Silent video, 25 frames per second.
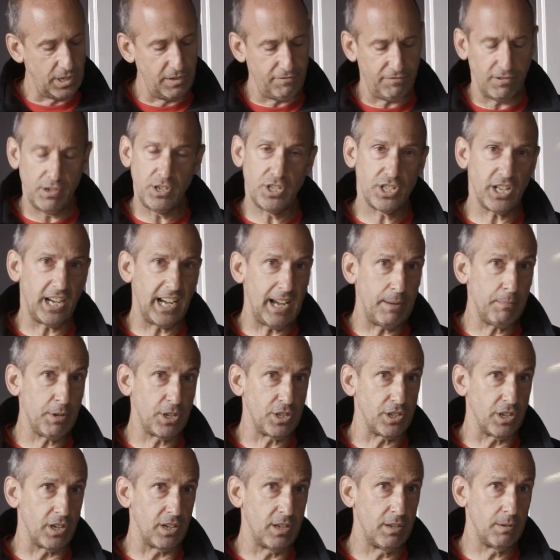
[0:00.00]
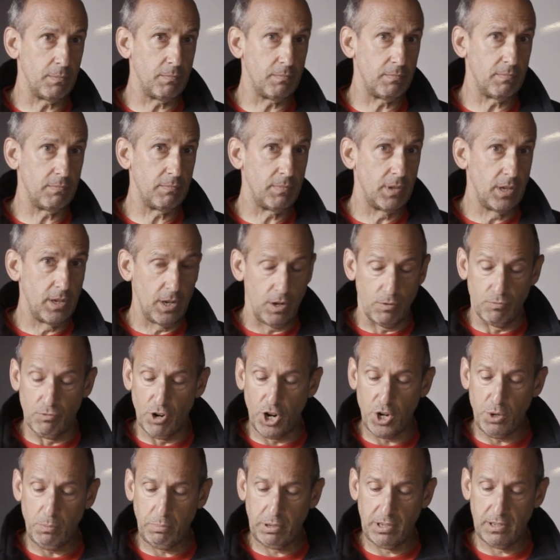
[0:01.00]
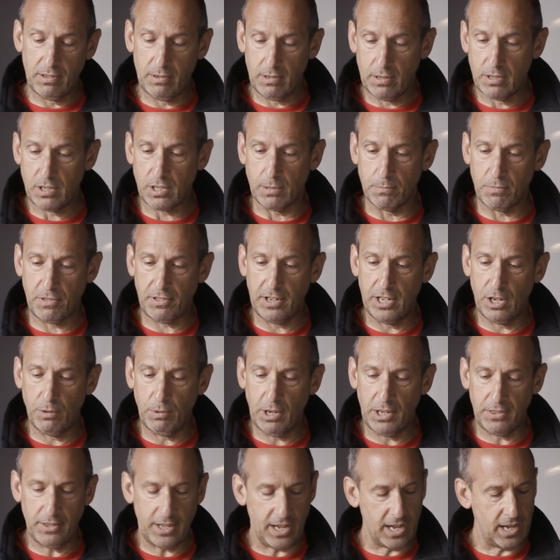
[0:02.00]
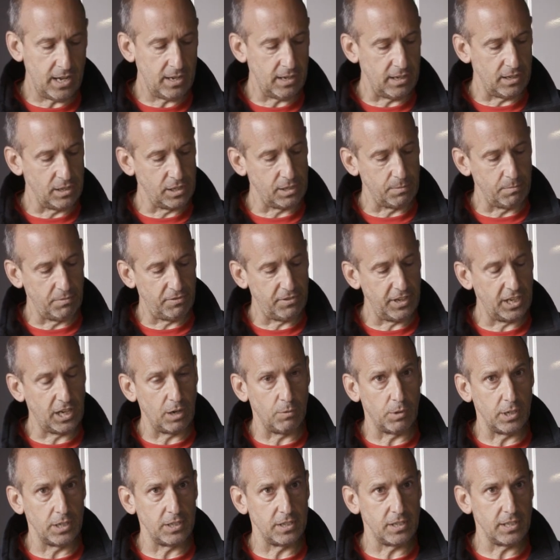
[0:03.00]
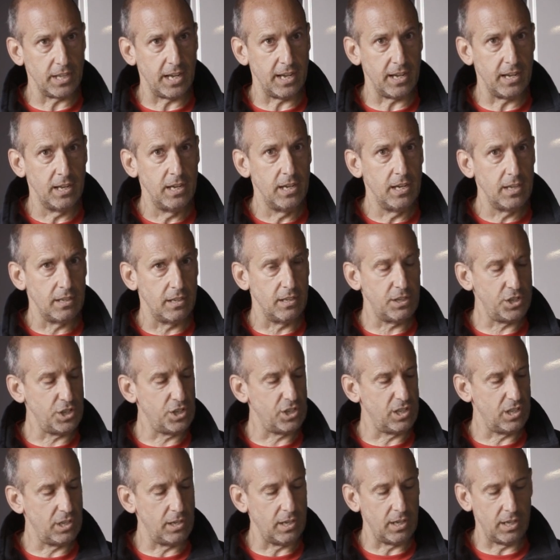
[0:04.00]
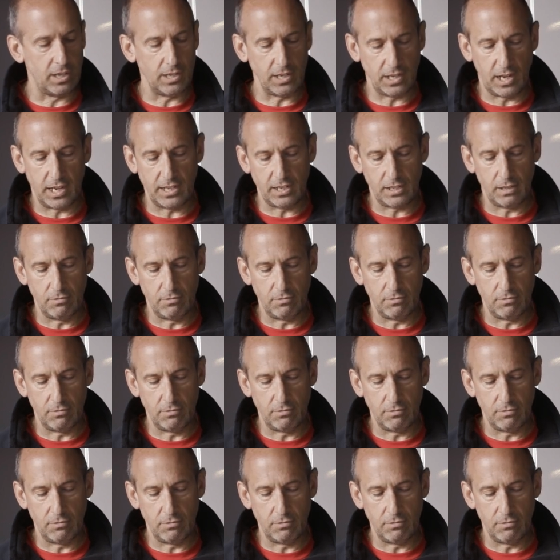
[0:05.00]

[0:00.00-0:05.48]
different diameter rope, some thinner one there and some thicker ones there. They're just a